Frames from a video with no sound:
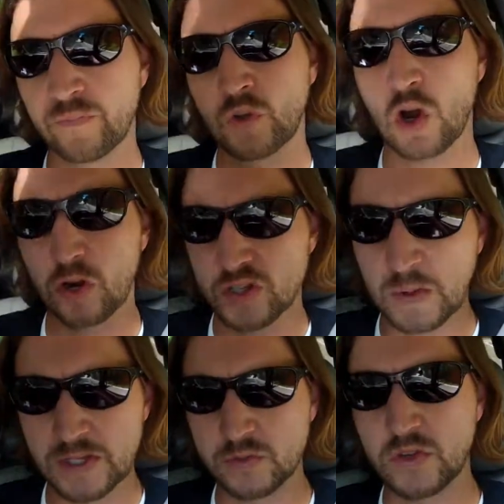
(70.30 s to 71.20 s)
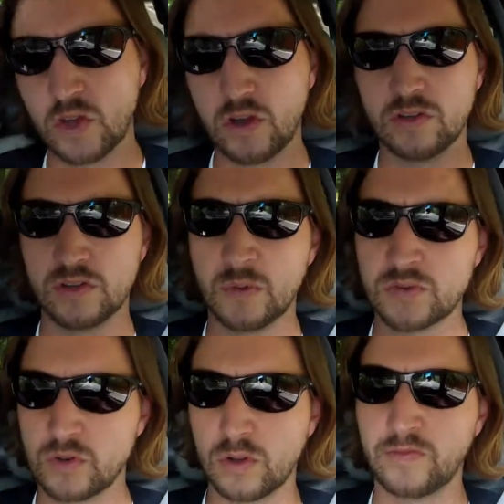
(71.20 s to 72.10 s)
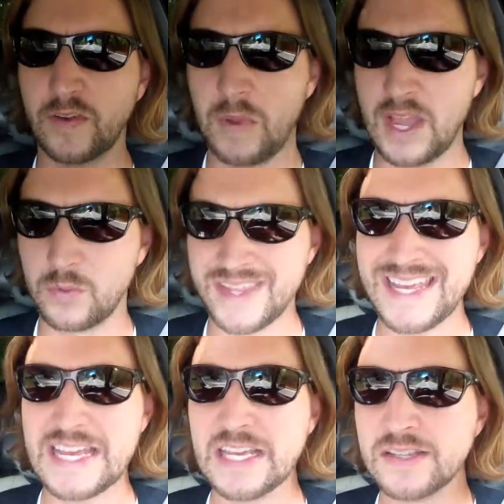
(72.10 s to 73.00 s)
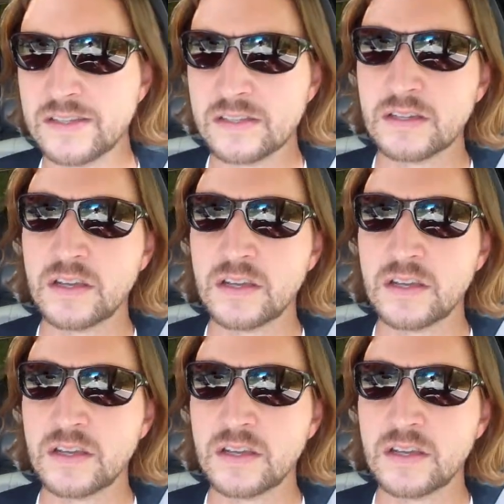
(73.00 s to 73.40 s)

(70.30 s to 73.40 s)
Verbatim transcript: Cargo space was good. The double stroller fit back with ease.